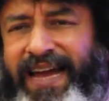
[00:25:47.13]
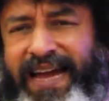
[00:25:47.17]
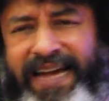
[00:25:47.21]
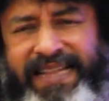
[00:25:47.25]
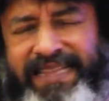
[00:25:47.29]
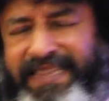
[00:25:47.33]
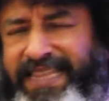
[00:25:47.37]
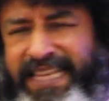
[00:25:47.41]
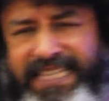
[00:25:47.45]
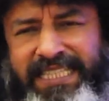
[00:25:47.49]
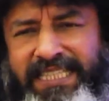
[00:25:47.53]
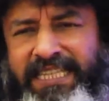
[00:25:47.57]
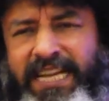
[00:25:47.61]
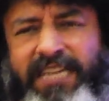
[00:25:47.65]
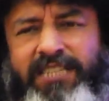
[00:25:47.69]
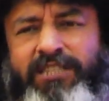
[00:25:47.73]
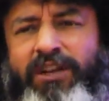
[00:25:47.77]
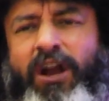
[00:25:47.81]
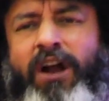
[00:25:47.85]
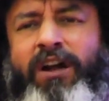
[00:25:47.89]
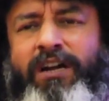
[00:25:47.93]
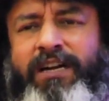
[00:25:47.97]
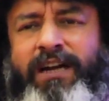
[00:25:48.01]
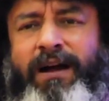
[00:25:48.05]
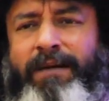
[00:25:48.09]
And this does
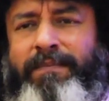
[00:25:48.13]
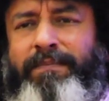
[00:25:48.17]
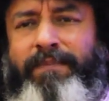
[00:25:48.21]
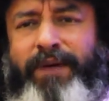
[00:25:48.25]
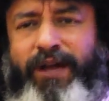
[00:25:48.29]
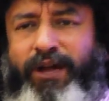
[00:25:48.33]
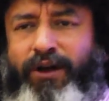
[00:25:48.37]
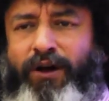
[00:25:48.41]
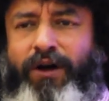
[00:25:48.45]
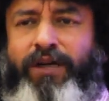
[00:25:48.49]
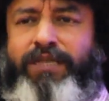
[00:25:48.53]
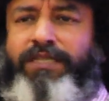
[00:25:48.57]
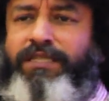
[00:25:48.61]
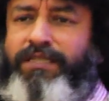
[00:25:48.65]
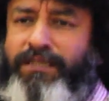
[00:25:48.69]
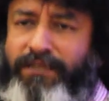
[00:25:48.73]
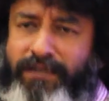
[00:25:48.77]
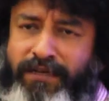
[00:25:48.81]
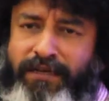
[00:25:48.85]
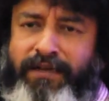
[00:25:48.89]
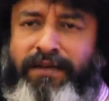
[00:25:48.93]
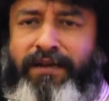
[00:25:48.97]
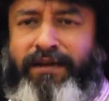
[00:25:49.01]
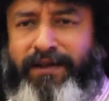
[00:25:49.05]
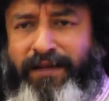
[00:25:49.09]
not come because
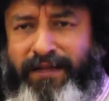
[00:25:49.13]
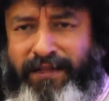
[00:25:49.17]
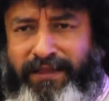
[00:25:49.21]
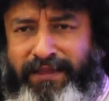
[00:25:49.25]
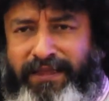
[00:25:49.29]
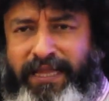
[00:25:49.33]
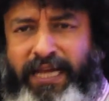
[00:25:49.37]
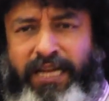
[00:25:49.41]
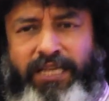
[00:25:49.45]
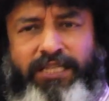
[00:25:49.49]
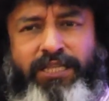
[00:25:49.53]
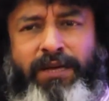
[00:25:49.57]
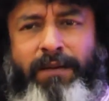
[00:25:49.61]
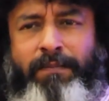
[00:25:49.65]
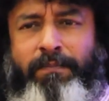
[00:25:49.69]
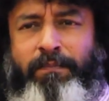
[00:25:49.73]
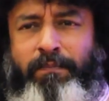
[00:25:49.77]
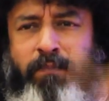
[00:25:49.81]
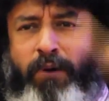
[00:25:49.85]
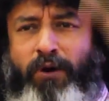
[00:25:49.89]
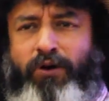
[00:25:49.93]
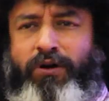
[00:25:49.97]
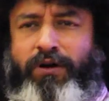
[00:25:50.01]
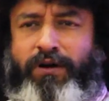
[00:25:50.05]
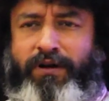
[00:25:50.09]
there is a
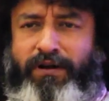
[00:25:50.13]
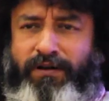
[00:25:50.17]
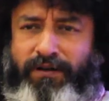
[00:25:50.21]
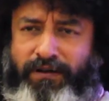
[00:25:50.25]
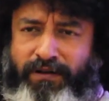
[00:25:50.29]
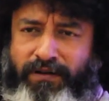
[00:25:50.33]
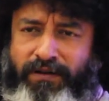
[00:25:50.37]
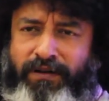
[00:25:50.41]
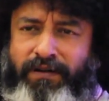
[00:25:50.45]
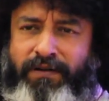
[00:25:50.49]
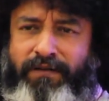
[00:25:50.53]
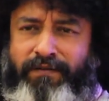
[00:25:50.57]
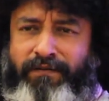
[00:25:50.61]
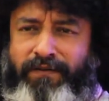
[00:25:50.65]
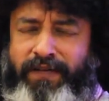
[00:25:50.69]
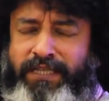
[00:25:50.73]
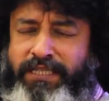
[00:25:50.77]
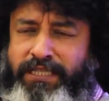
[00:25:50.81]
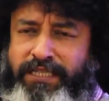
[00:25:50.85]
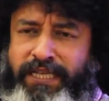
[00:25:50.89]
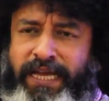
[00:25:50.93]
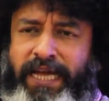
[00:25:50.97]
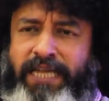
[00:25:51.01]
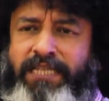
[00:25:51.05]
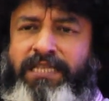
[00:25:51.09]
book which
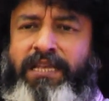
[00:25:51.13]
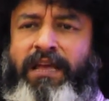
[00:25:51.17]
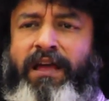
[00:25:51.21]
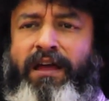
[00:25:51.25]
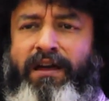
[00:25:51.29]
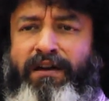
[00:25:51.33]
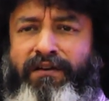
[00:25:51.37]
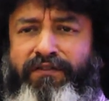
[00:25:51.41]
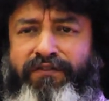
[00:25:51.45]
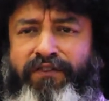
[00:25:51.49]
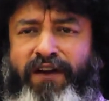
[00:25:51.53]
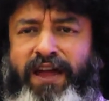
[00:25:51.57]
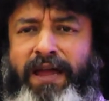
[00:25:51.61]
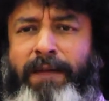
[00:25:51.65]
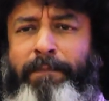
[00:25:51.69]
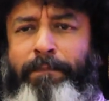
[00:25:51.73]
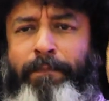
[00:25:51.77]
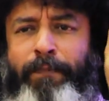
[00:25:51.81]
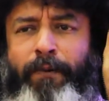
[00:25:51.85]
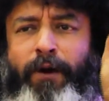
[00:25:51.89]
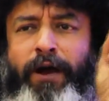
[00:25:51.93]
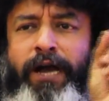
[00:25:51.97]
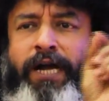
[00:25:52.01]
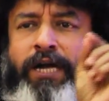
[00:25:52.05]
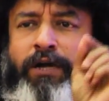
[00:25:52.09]
says
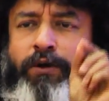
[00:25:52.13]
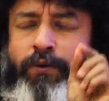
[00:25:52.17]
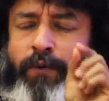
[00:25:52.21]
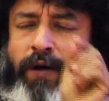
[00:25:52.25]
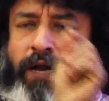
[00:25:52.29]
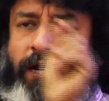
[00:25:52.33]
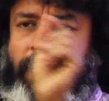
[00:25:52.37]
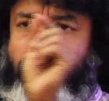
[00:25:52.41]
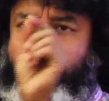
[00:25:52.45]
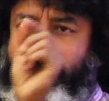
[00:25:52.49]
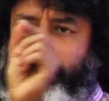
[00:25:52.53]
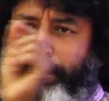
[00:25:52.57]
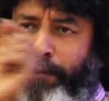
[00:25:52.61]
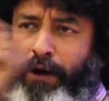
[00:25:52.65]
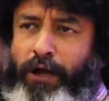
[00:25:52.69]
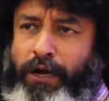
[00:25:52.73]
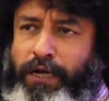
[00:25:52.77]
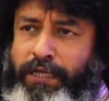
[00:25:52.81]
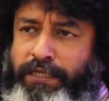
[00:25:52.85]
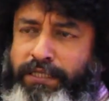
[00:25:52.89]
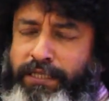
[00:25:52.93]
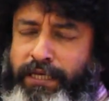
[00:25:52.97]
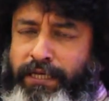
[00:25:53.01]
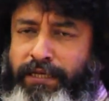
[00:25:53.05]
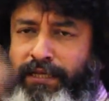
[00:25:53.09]
5.1
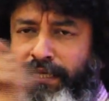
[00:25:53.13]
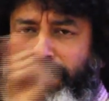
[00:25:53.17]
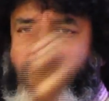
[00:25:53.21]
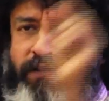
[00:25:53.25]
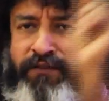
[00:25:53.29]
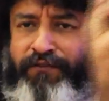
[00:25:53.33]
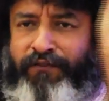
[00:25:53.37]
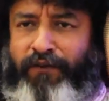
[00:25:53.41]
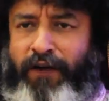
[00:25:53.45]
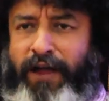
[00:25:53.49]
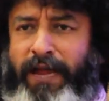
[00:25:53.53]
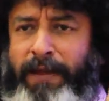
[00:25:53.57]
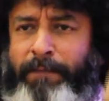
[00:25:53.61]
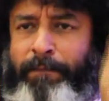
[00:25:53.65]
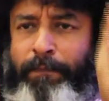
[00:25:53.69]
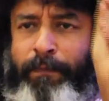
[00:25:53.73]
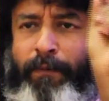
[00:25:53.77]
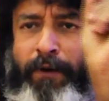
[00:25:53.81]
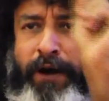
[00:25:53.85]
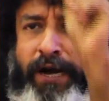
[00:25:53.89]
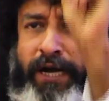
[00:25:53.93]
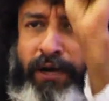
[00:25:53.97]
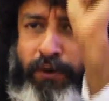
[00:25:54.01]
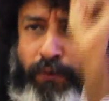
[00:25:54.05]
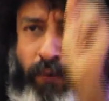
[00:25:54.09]
policy this,
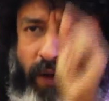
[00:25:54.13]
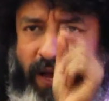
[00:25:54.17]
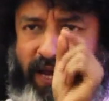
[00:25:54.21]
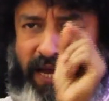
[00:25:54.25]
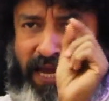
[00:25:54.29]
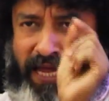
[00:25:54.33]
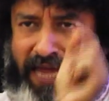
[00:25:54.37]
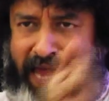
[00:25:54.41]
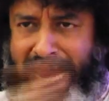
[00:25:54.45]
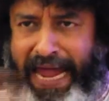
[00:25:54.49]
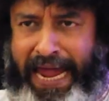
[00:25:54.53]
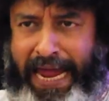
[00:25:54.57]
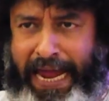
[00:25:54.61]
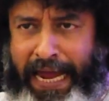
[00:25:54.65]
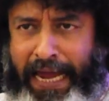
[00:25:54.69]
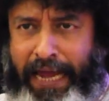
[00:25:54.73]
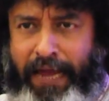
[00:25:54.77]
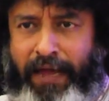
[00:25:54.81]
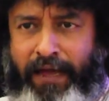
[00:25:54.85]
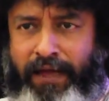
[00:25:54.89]
5.1a.